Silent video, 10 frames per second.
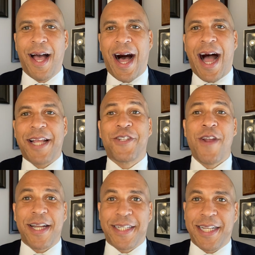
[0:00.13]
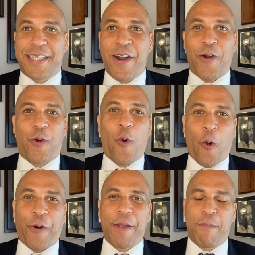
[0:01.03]
Hi, it's United States Senator
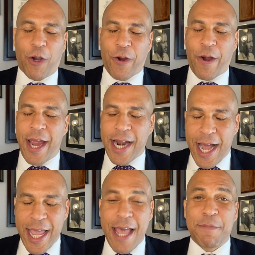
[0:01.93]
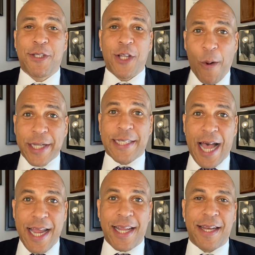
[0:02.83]
Cory Booker, and I am so
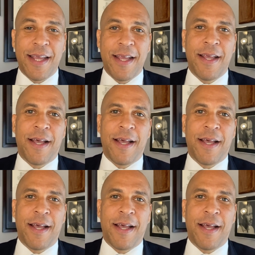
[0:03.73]
excited